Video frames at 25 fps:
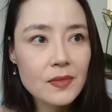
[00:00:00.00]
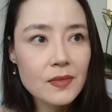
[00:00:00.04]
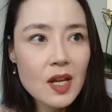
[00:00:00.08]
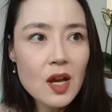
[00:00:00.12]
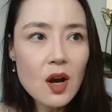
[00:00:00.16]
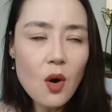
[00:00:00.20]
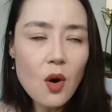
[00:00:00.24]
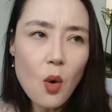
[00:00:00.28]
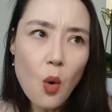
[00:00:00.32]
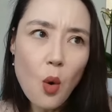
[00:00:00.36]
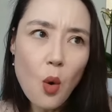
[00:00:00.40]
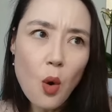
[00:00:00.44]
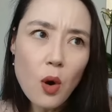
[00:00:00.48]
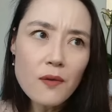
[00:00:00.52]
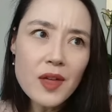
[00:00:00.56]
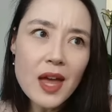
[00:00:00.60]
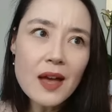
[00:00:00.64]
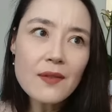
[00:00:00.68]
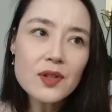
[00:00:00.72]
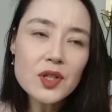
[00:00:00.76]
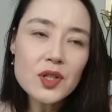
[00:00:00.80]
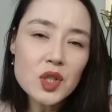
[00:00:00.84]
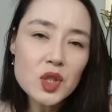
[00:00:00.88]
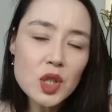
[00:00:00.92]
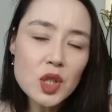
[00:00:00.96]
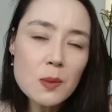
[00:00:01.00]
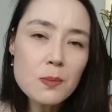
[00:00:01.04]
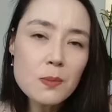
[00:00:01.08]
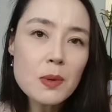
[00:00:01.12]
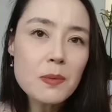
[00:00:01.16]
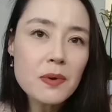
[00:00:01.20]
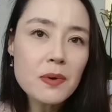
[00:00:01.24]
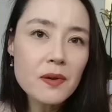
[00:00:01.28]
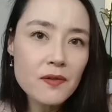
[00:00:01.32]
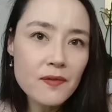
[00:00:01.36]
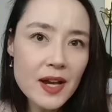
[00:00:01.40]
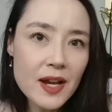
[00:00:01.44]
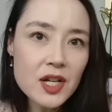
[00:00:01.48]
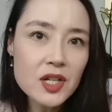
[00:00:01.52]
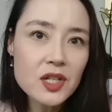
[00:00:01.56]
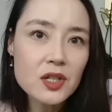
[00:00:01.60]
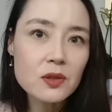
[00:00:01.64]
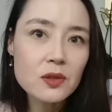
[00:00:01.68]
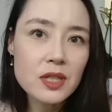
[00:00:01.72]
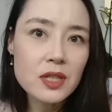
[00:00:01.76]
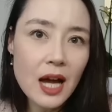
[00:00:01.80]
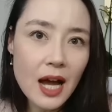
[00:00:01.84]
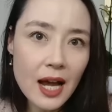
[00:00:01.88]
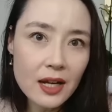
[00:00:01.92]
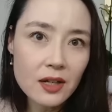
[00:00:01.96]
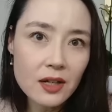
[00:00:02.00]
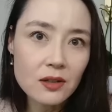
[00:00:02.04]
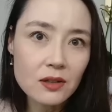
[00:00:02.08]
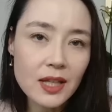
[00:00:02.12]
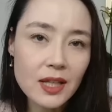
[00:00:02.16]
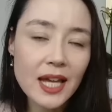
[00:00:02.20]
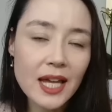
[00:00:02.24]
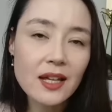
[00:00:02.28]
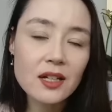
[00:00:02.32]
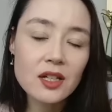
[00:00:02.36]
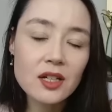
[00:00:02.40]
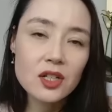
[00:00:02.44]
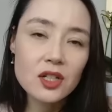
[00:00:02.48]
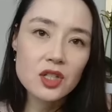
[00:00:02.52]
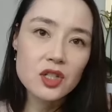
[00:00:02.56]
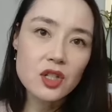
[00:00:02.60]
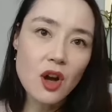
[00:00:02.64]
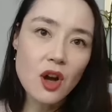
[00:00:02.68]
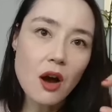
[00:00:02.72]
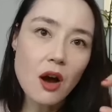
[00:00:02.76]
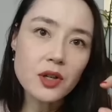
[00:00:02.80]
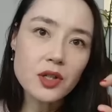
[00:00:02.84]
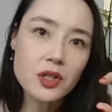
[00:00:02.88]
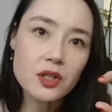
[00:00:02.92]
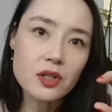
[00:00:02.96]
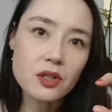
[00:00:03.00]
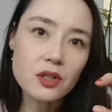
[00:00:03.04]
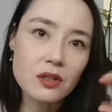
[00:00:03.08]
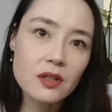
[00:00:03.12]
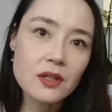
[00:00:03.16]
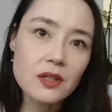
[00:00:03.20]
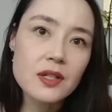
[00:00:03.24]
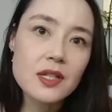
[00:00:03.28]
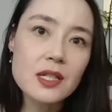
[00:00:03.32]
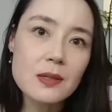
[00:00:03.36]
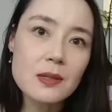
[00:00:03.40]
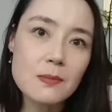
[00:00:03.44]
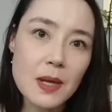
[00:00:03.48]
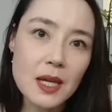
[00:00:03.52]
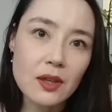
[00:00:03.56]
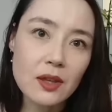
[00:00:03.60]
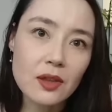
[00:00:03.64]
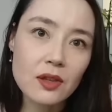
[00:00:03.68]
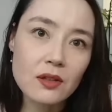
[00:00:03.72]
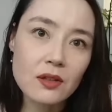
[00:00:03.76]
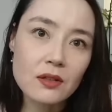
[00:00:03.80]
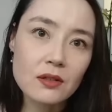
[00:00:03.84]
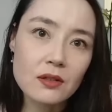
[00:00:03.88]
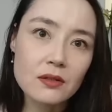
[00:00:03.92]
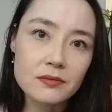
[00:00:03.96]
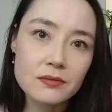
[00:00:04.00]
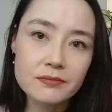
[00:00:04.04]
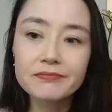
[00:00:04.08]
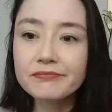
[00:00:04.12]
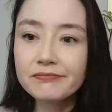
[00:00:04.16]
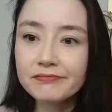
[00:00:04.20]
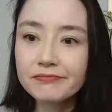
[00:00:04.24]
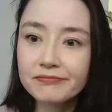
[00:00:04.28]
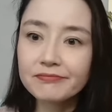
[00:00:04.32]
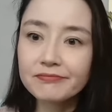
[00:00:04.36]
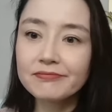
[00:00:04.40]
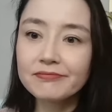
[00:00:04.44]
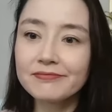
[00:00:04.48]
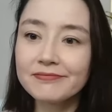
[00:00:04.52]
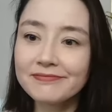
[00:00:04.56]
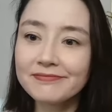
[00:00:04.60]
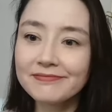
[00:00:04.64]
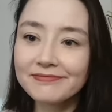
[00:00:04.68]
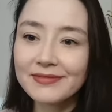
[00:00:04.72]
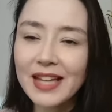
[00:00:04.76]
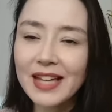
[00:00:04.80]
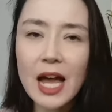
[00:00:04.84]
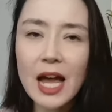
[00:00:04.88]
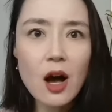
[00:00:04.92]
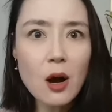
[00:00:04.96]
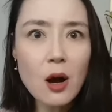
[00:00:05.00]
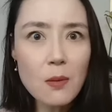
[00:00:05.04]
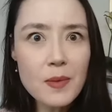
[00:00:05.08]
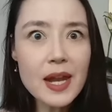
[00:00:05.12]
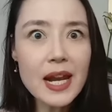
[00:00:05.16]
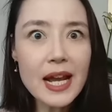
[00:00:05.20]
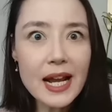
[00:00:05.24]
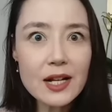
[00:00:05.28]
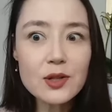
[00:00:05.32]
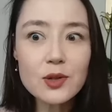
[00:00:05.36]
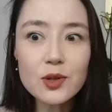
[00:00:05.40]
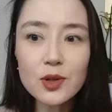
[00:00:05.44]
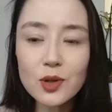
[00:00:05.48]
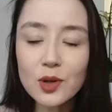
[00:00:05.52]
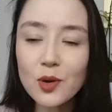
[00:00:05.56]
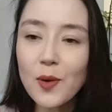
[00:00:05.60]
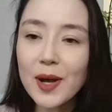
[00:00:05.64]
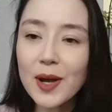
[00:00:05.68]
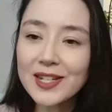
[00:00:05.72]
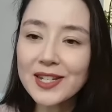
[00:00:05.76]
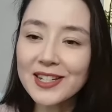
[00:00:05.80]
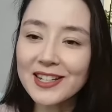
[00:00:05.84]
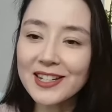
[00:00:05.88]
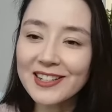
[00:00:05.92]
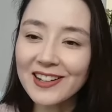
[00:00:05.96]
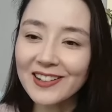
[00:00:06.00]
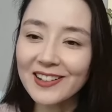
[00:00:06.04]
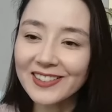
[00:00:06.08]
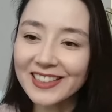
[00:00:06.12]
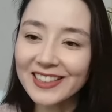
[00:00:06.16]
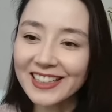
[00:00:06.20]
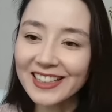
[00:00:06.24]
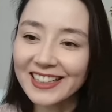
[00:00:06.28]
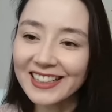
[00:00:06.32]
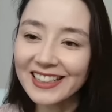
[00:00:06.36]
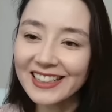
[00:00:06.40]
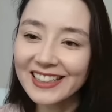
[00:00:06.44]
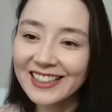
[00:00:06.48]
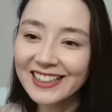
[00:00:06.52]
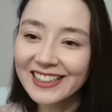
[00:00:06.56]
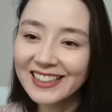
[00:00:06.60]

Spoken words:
or if they have a super professional title like Dr. Smith. I hope that answers your question, Dalton.